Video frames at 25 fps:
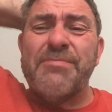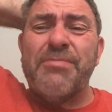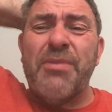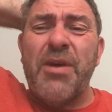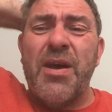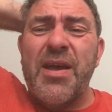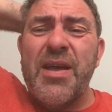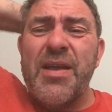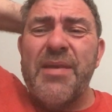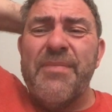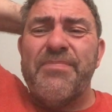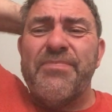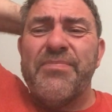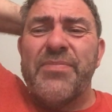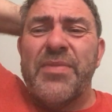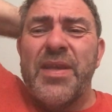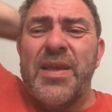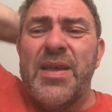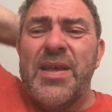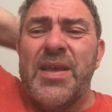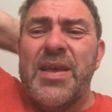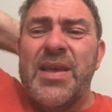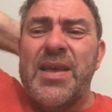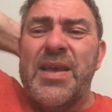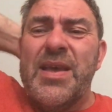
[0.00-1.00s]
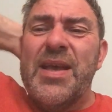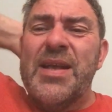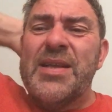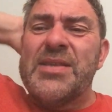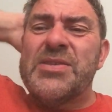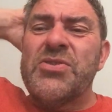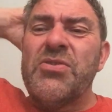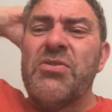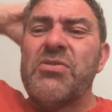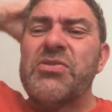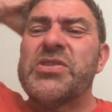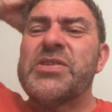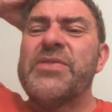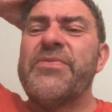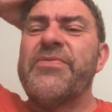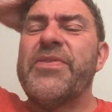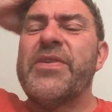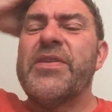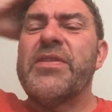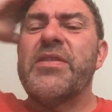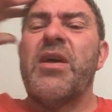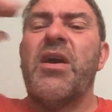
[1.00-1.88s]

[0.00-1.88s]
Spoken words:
But it's not something